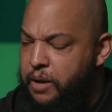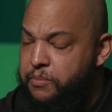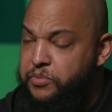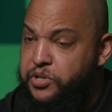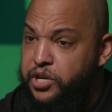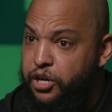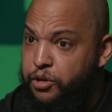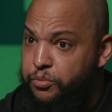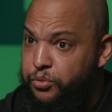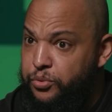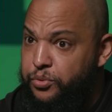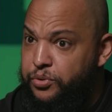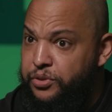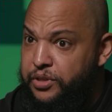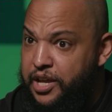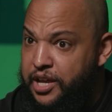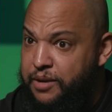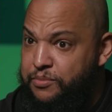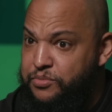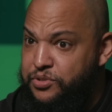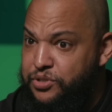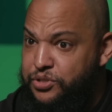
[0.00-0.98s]
I'm terrible with
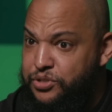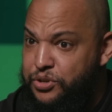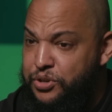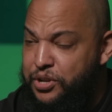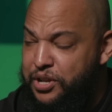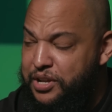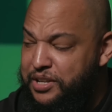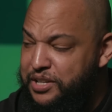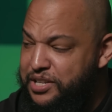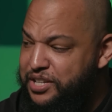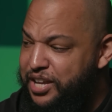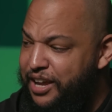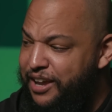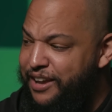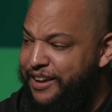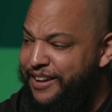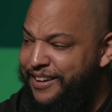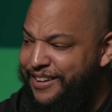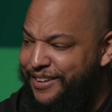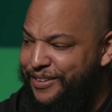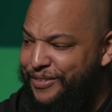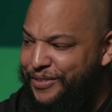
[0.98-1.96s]
names and units
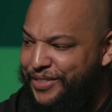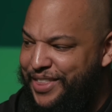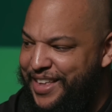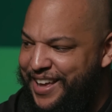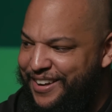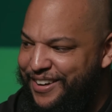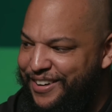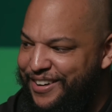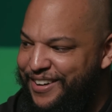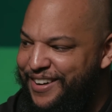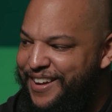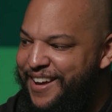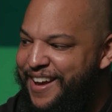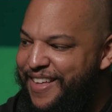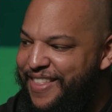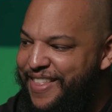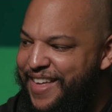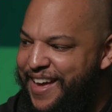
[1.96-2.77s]
that